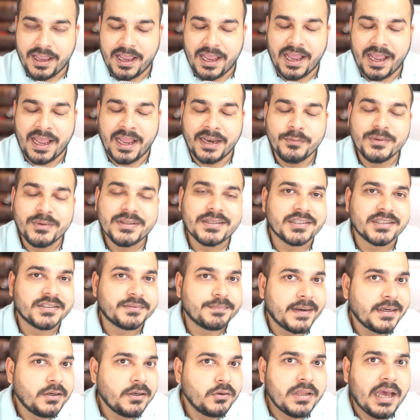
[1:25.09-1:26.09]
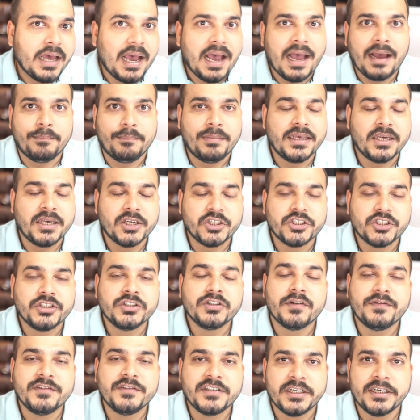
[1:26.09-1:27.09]
And with respect to the
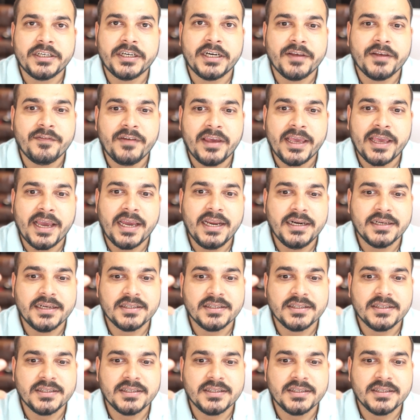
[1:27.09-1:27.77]
applications of generative A I,